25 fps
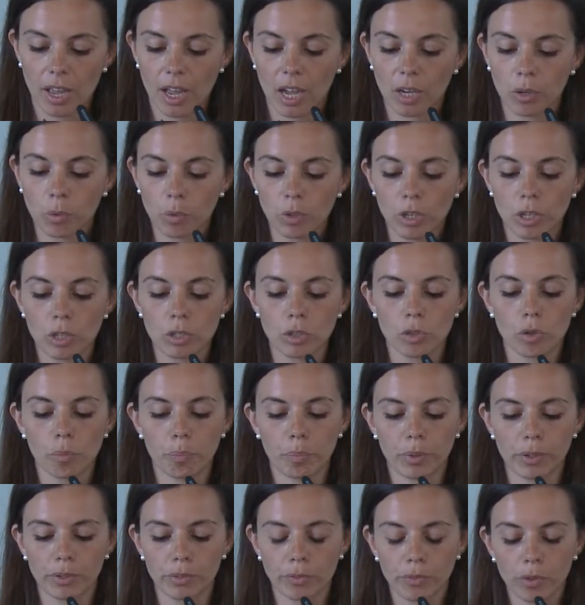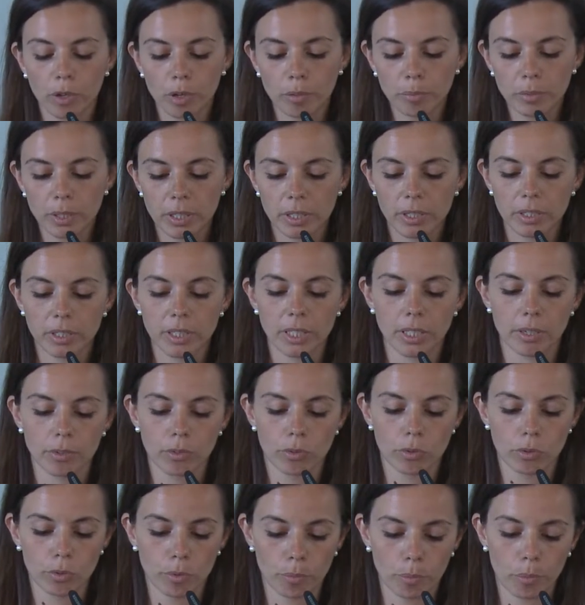And we also performed
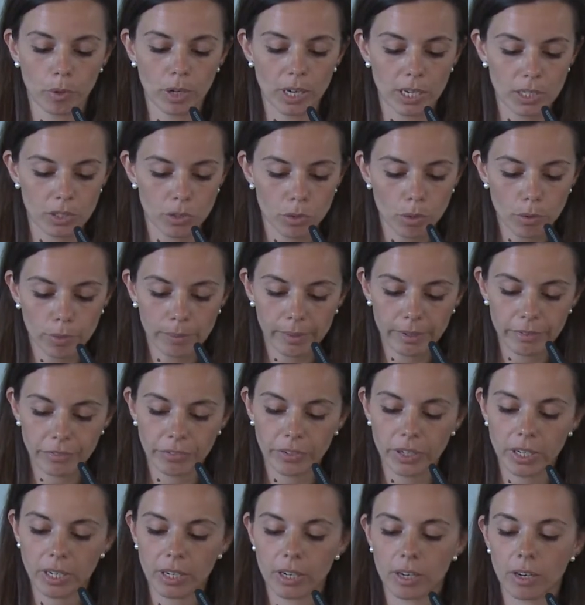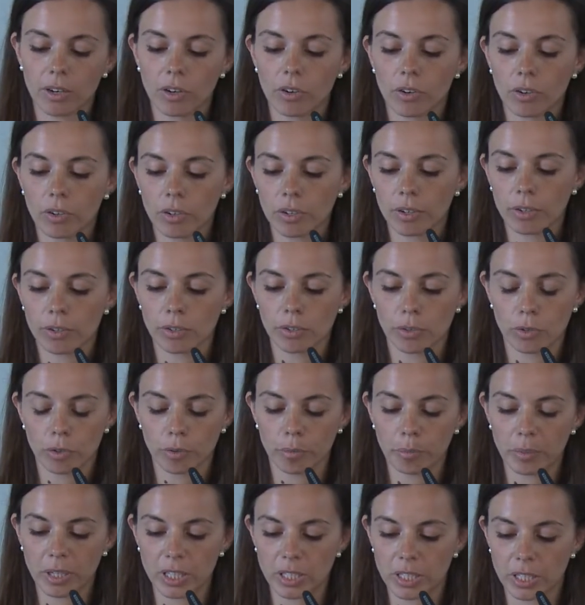thromboelastography or
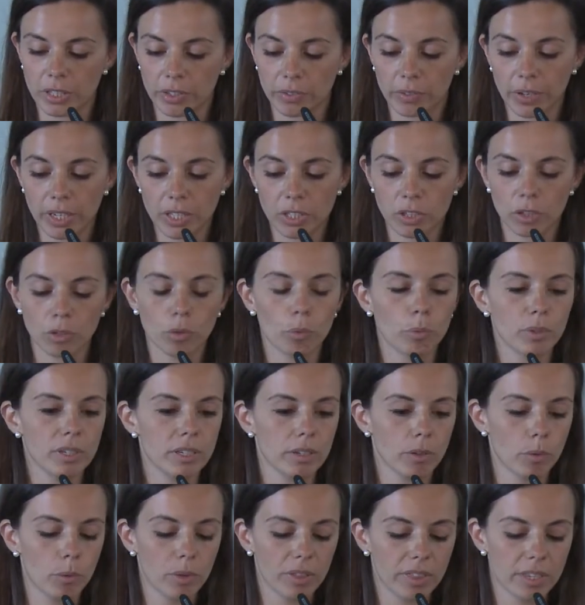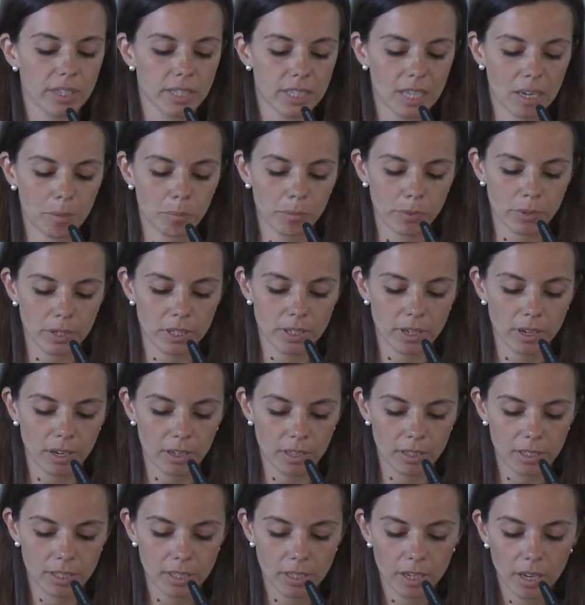thrombin generation with the same
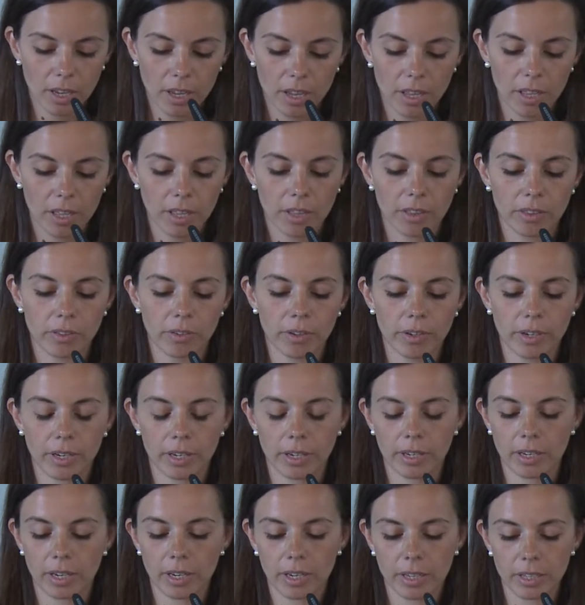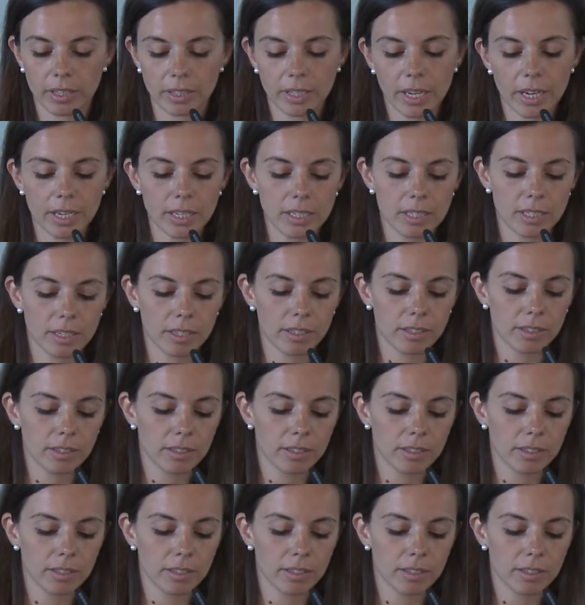results. This